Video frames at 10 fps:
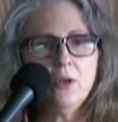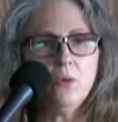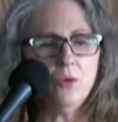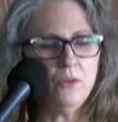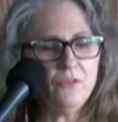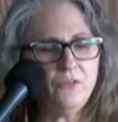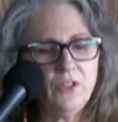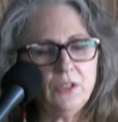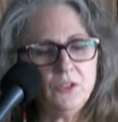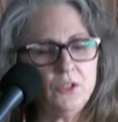or
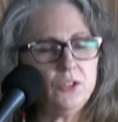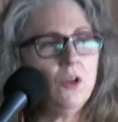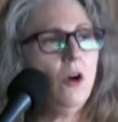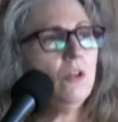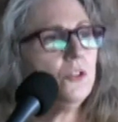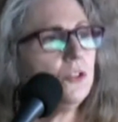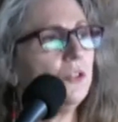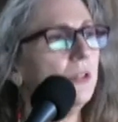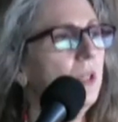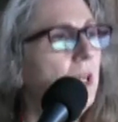fist to
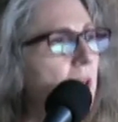alter